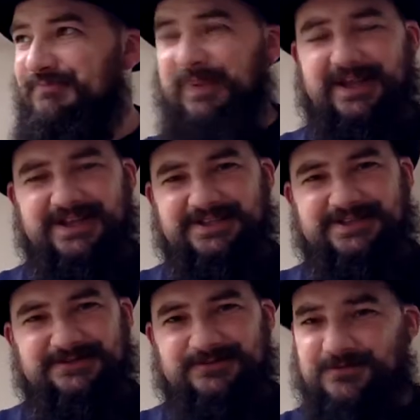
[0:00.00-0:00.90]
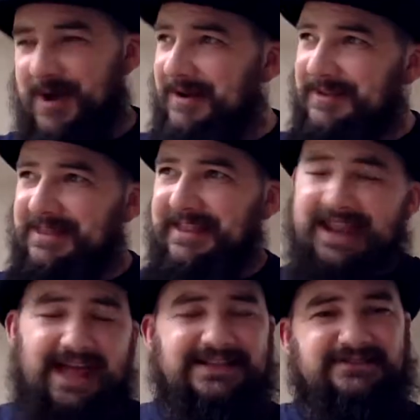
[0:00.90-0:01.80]
Because when the
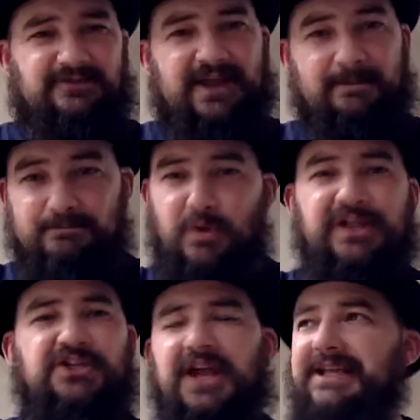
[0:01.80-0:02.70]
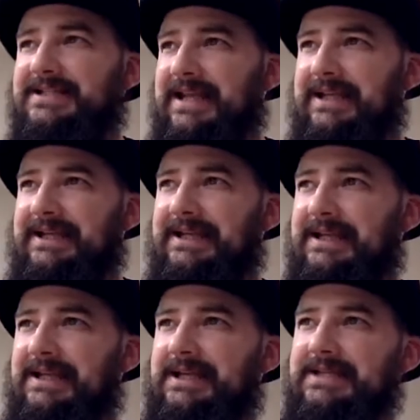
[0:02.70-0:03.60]
likes of fucking money chasing,
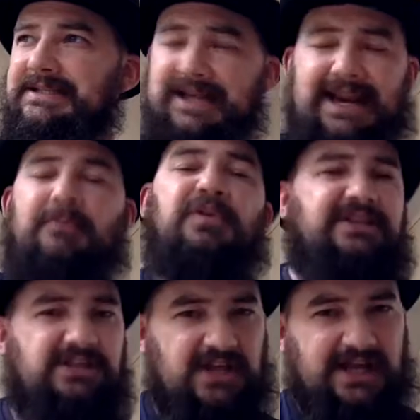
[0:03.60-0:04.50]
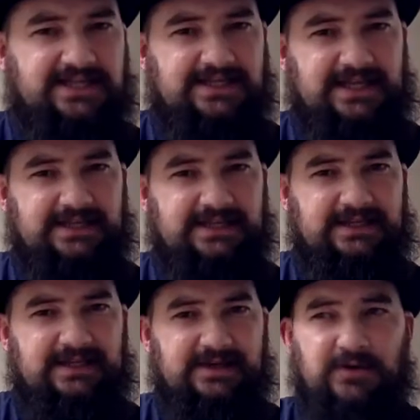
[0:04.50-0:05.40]
celebrity chasing,
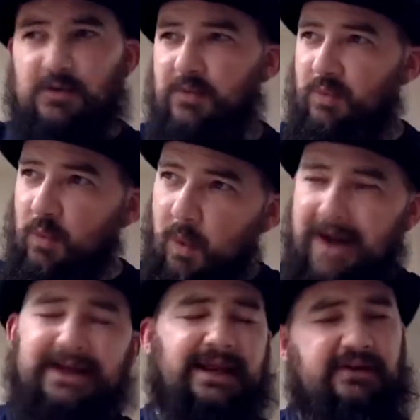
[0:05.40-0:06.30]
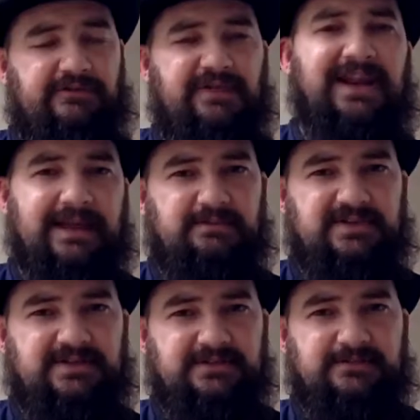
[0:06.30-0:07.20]
wanker
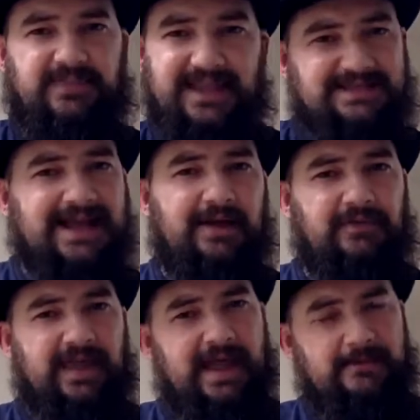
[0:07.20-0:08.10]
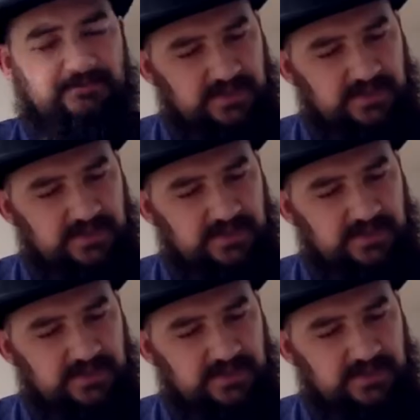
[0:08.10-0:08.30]
Phillips is out there,